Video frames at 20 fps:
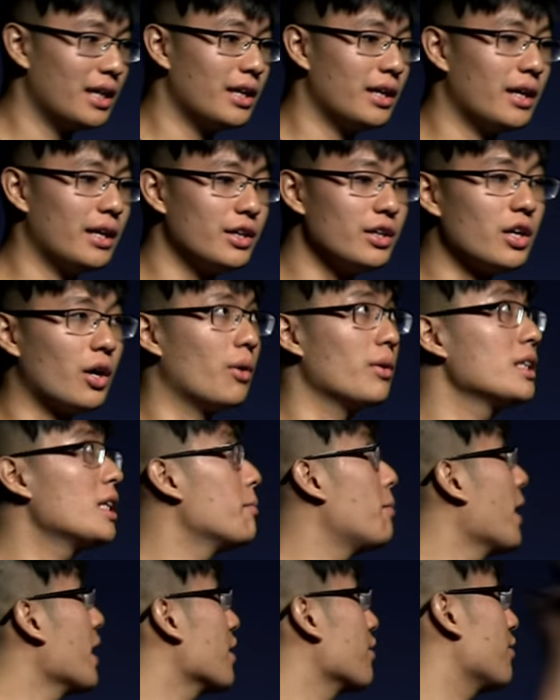You know, the
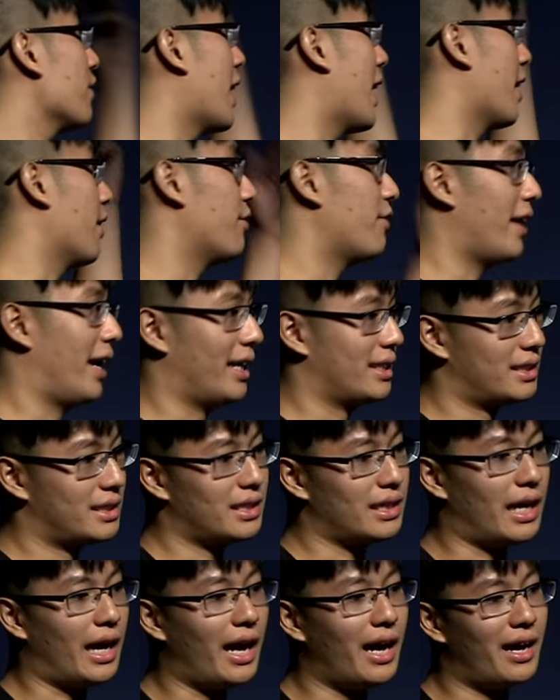butterfly effect,
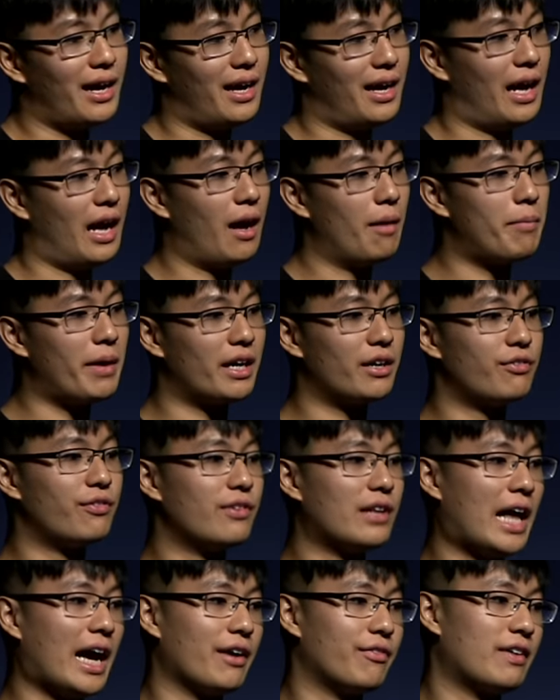uh, a
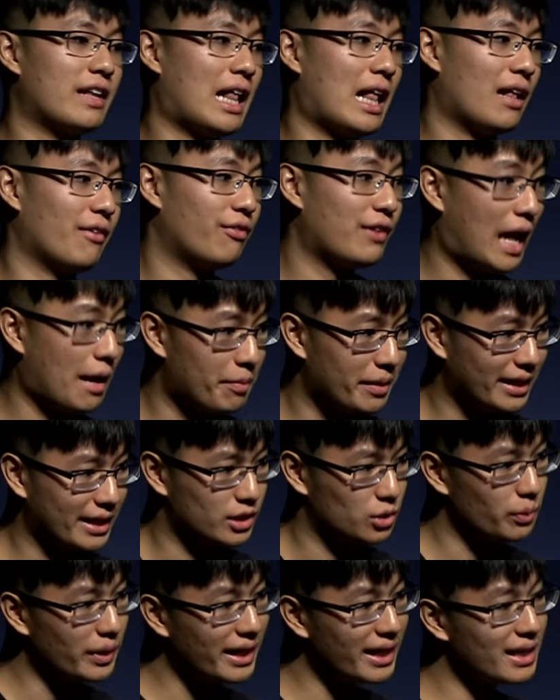butterfly fla flapping
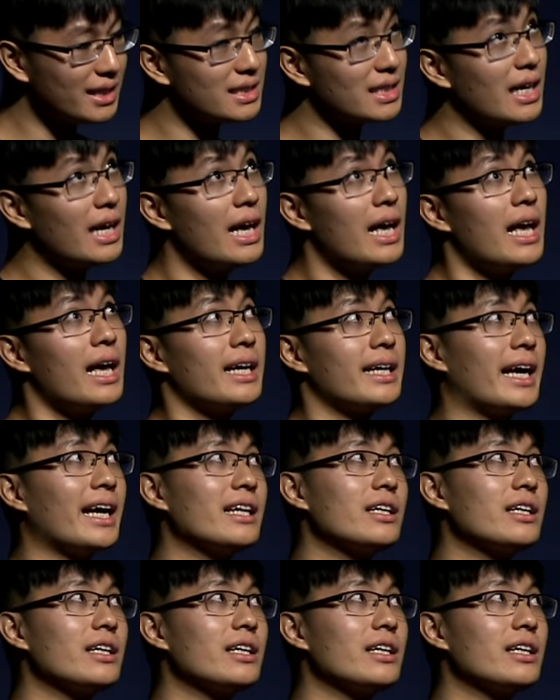its wings can